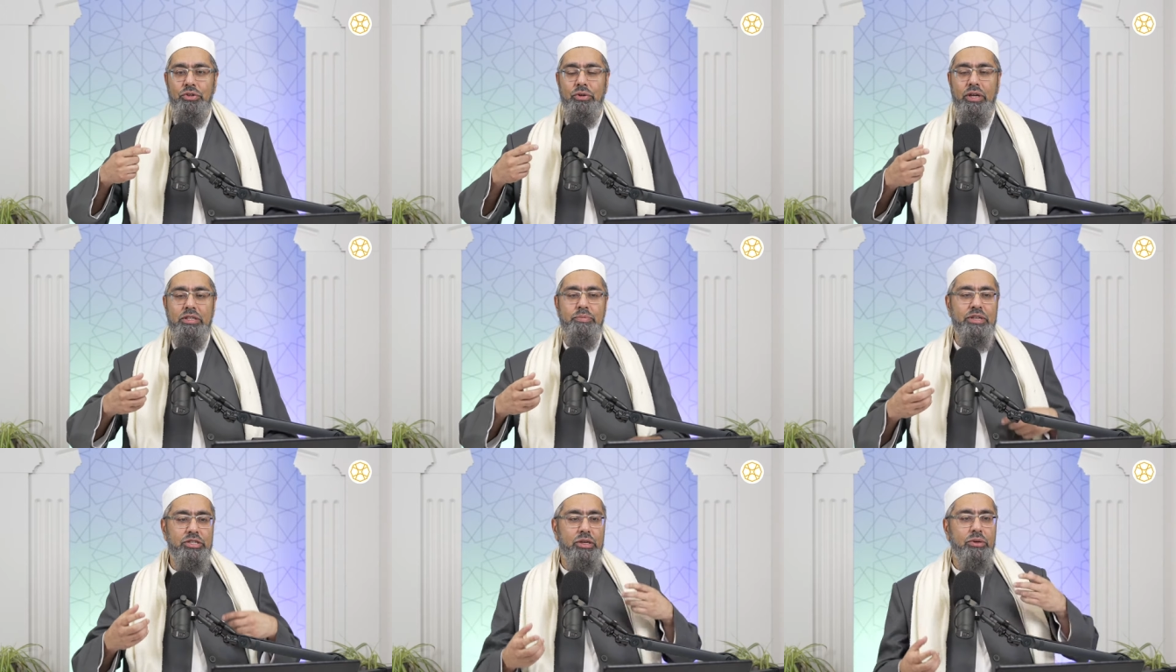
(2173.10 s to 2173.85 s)

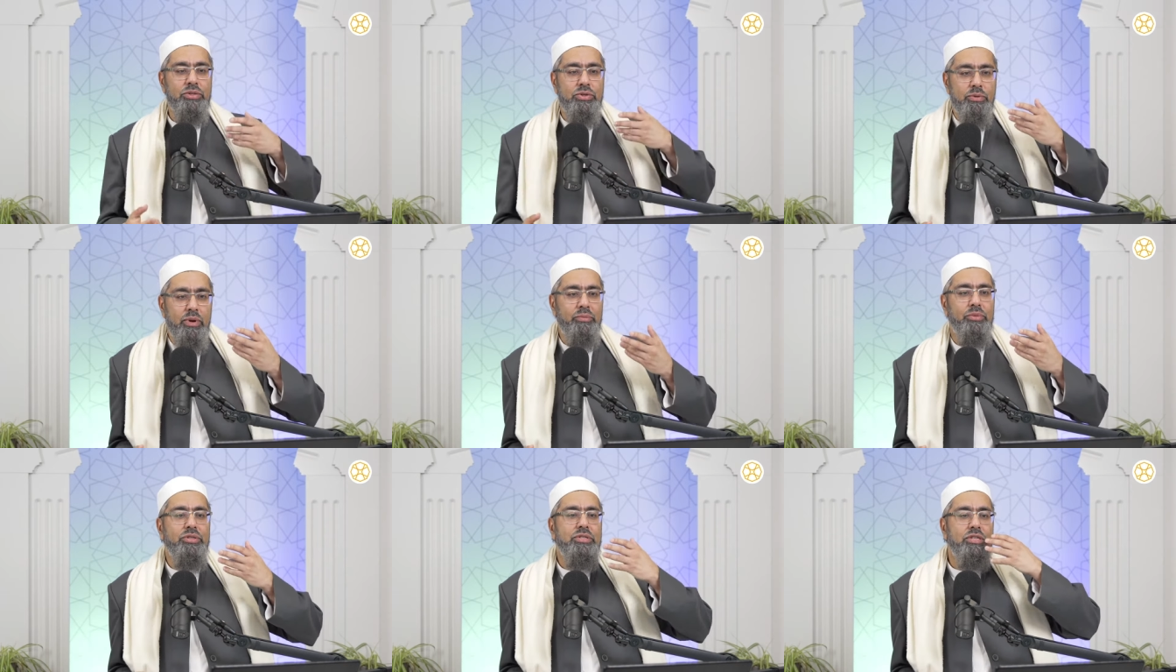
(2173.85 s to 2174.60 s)
especially because
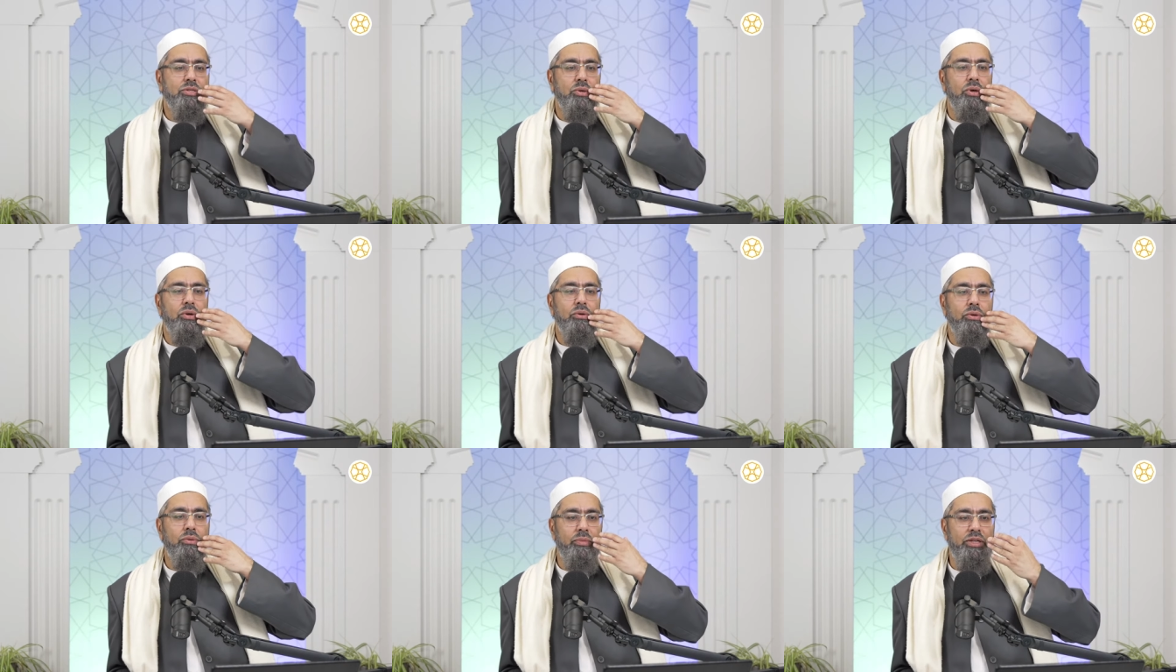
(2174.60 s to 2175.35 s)
remembrance is
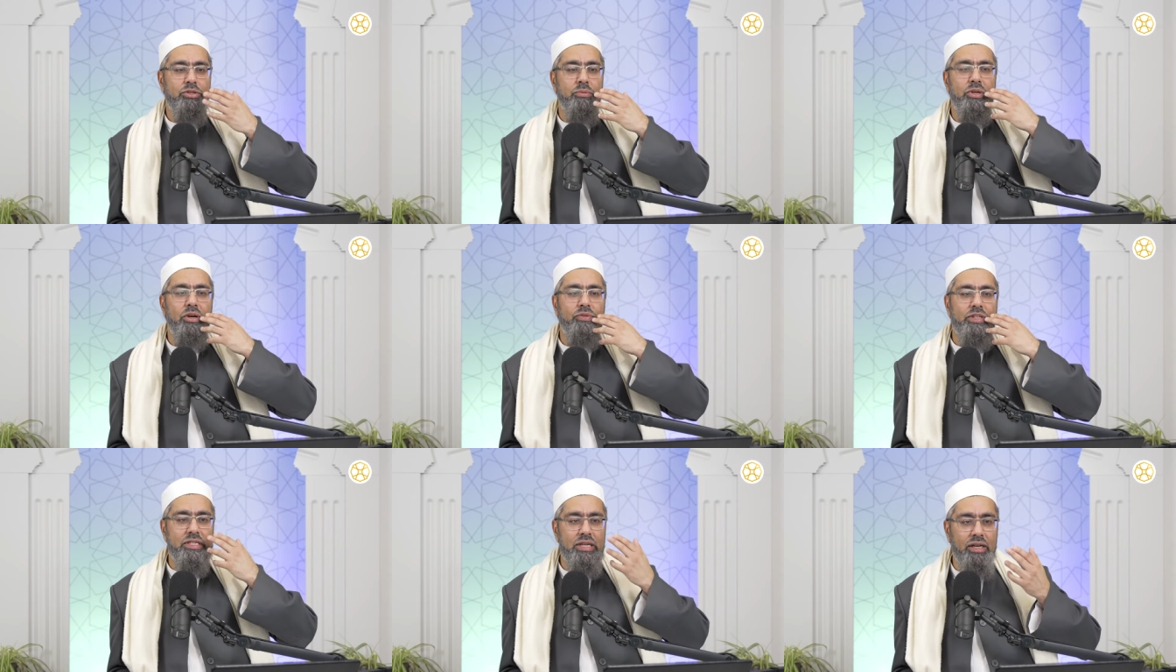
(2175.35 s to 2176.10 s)
meant to be of
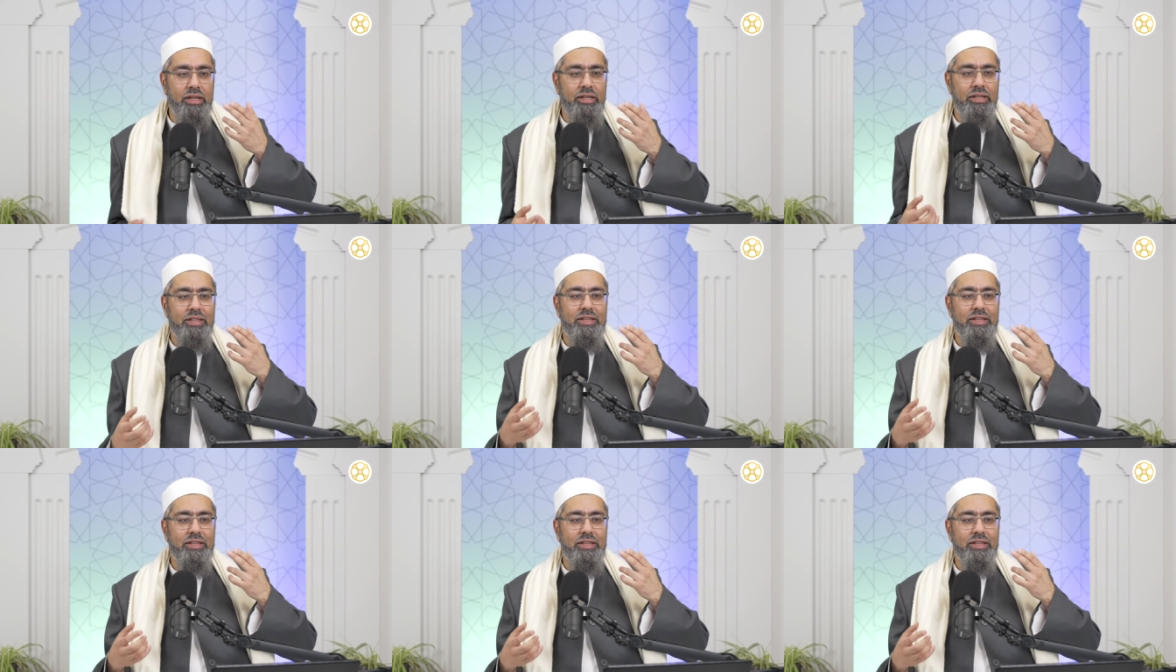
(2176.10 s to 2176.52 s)
the tongue